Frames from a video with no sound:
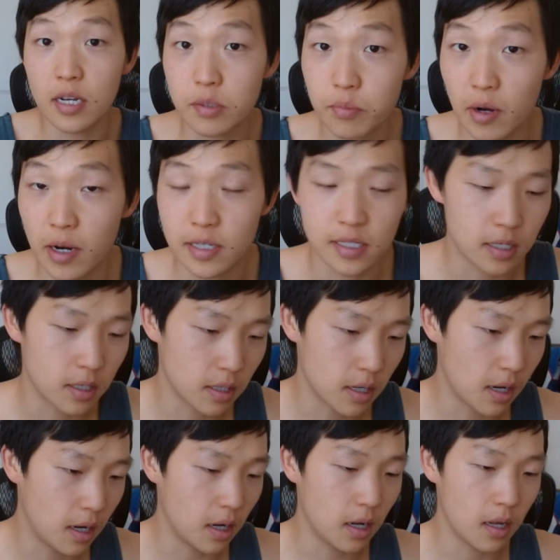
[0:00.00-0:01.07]
spreads and
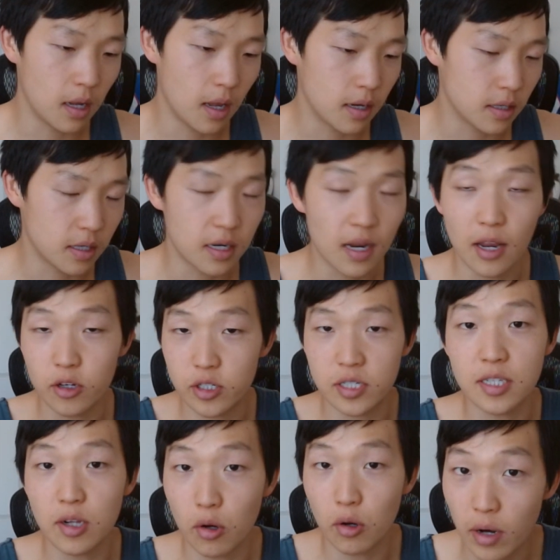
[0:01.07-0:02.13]
yeah, you should
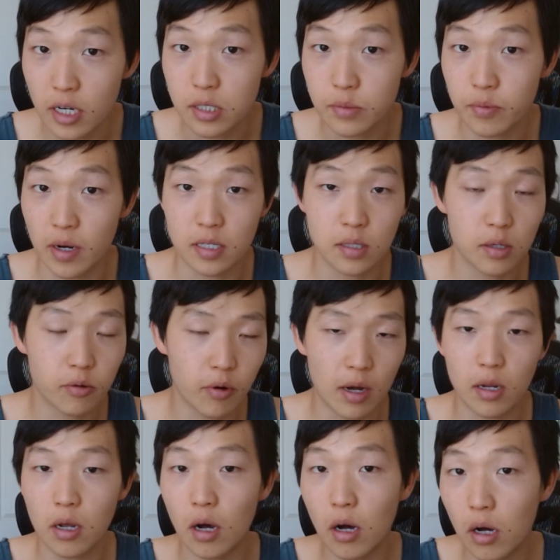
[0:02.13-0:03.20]
sell credit spreads,
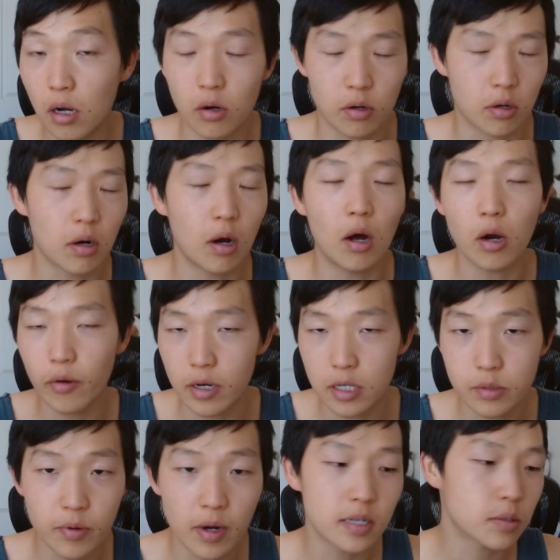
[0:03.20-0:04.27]
credit call or call credit
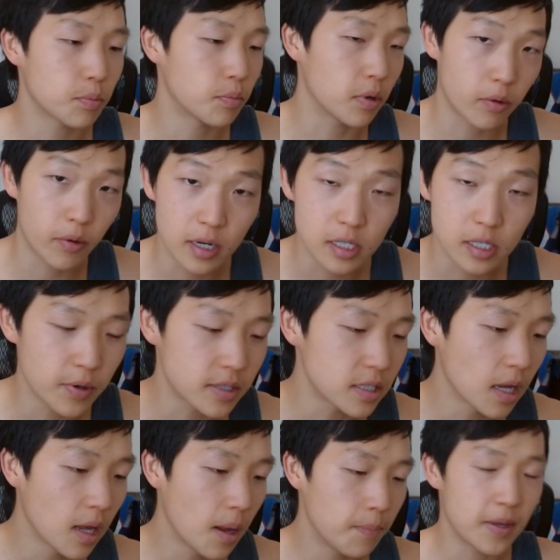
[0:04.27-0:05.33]
spreads, put credit spreads,
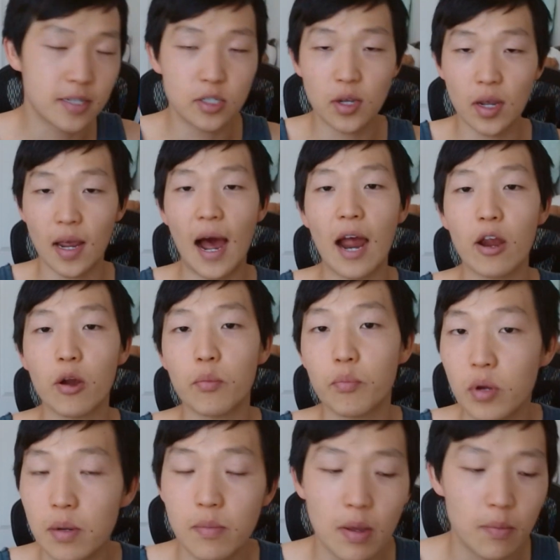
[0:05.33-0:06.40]
because you get higher
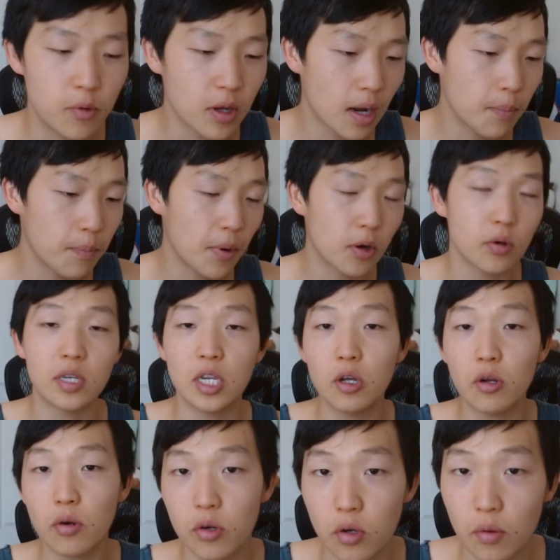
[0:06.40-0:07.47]
premium, you get a better
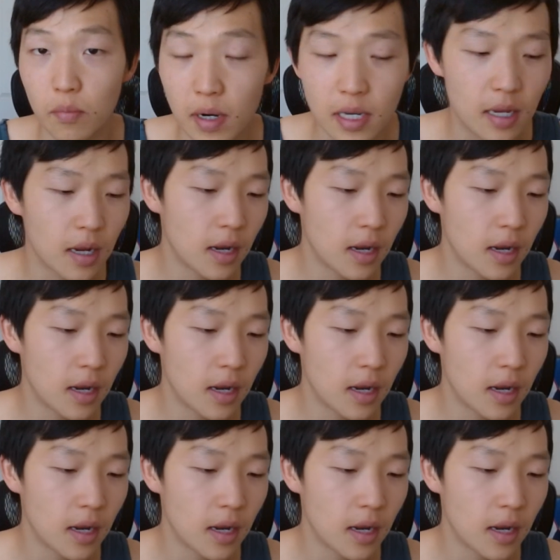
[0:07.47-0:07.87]
yield on your money.